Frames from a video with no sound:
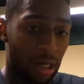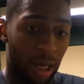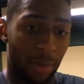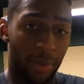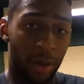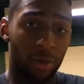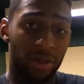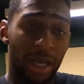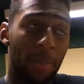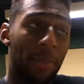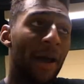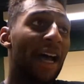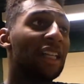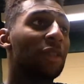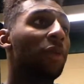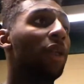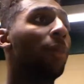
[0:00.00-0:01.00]
I mean, when they
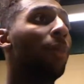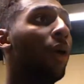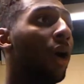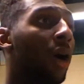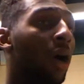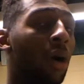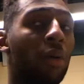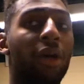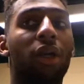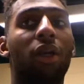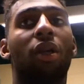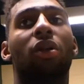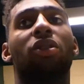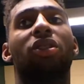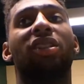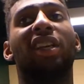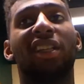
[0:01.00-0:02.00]
pass me the ball with you
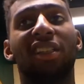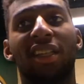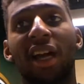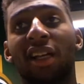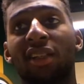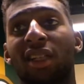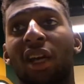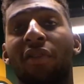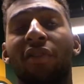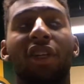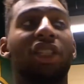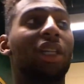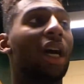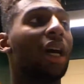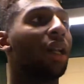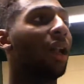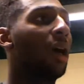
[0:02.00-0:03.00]
know six seconds left in the
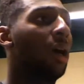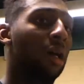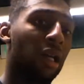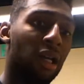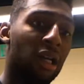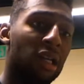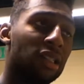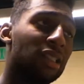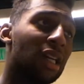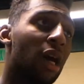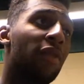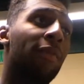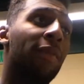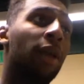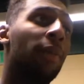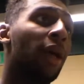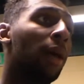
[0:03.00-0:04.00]
shot clock, it's time
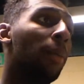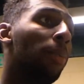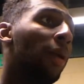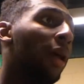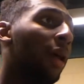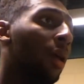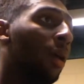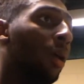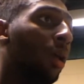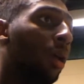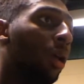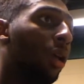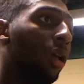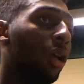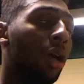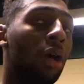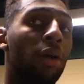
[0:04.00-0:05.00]
for me to make a play.
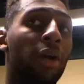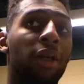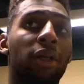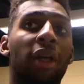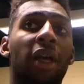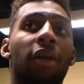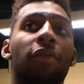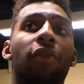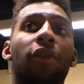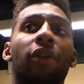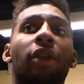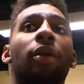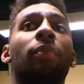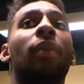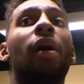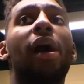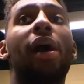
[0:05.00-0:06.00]
You know, and, and for
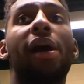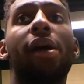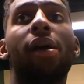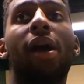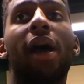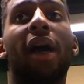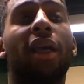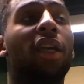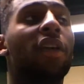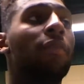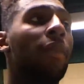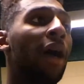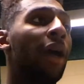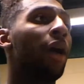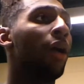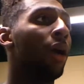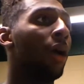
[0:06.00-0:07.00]
them, I, I give
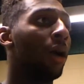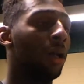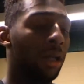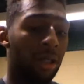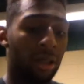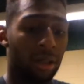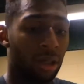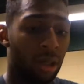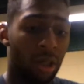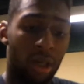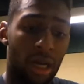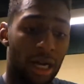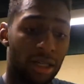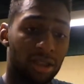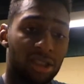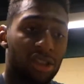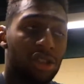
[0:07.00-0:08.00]
my all and
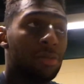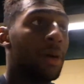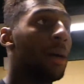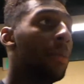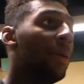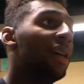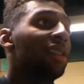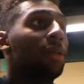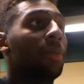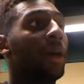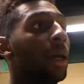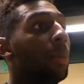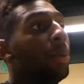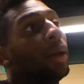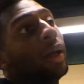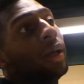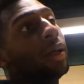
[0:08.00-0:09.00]
I just do my best to make
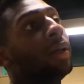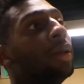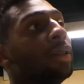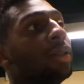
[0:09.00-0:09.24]
a play.